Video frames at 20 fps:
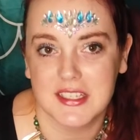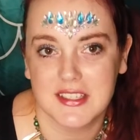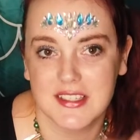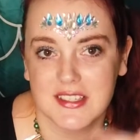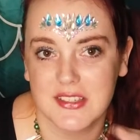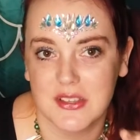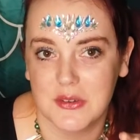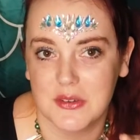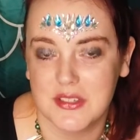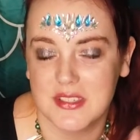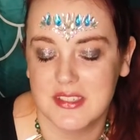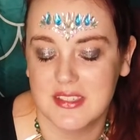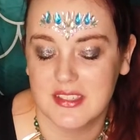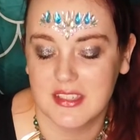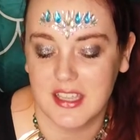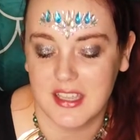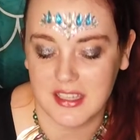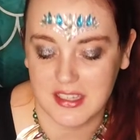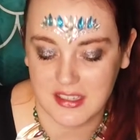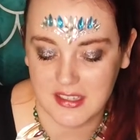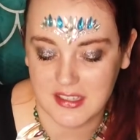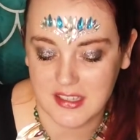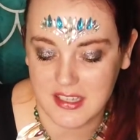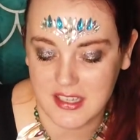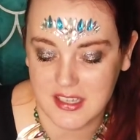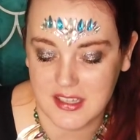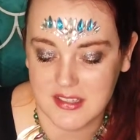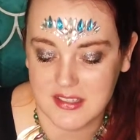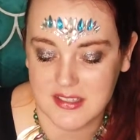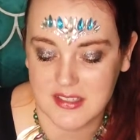so it's like
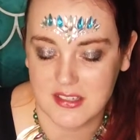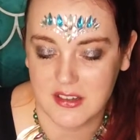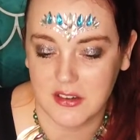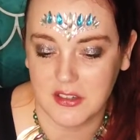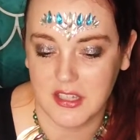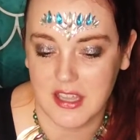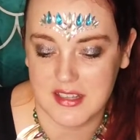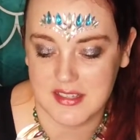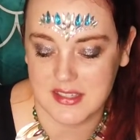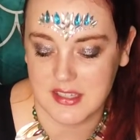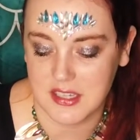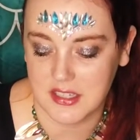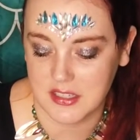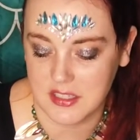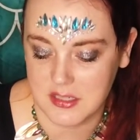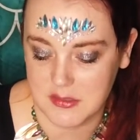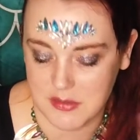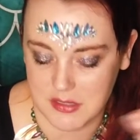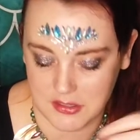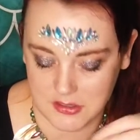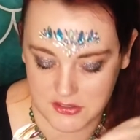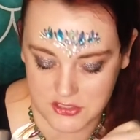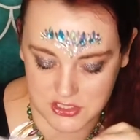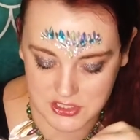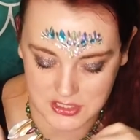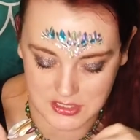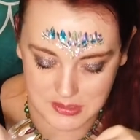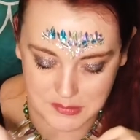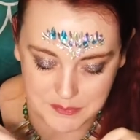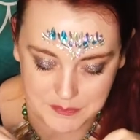kids are less likely to be allergic
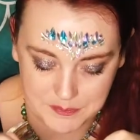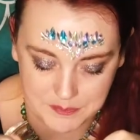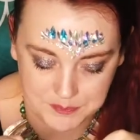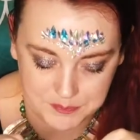to them.